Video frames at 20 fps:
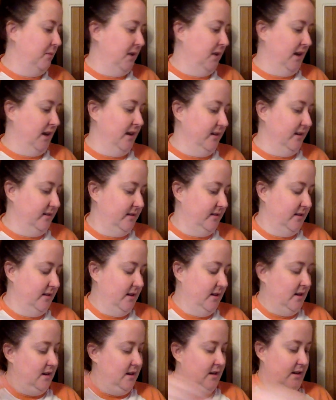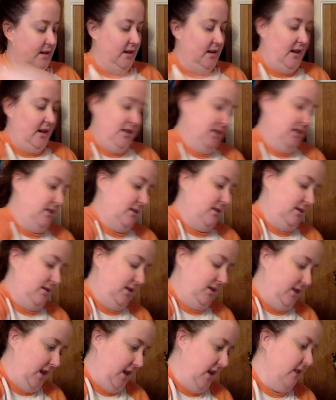because I just
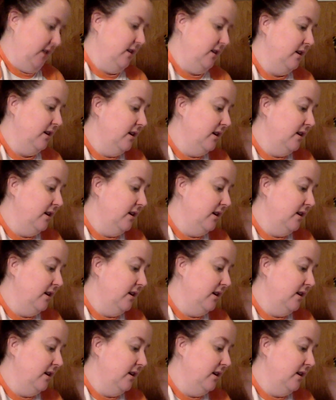did.